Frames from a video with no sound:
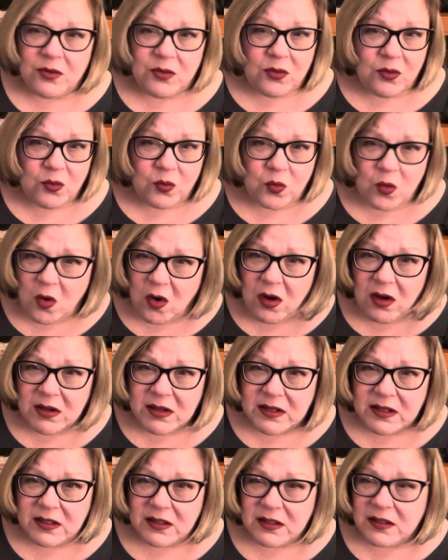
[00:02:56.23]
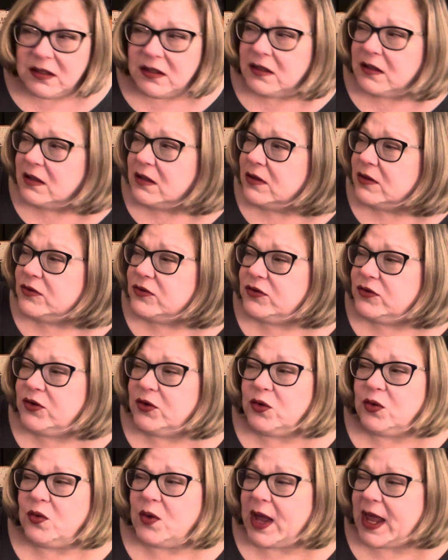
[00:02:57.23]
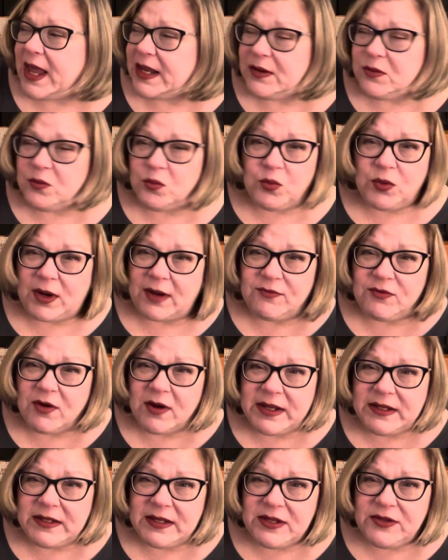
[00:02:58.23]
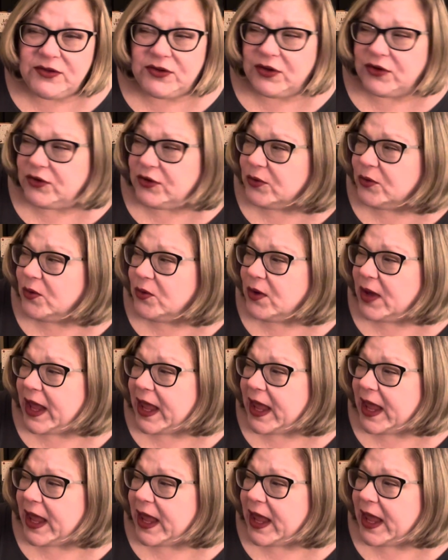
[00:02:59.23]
Walk, do whatever I need to do,